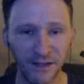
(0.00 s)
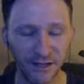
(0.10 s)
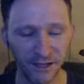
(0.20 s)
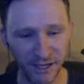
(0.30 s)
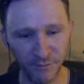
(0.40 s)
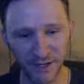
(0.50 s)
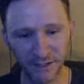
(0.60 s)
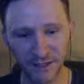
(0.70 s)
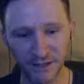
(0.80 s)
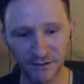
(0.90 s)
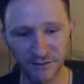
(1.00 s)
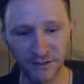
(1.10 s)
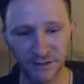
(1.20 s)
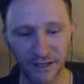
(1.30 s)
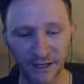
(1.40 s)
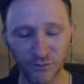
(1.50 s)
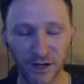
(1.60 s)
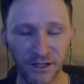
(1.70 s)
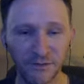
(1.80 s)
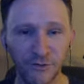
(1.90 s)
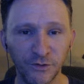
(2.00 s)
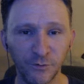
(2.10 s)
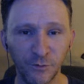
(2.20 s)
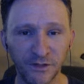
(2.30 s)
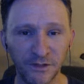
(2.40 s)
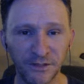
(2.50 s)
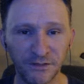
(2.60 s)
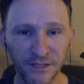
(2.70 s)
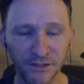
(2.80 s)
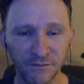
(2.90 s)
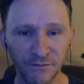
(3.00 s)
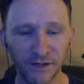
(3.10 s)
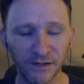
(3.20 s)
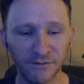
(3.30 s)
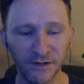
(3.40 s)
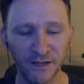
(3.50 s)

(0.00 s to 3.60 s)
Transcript: came back down, and rendezvoused with the Station 5.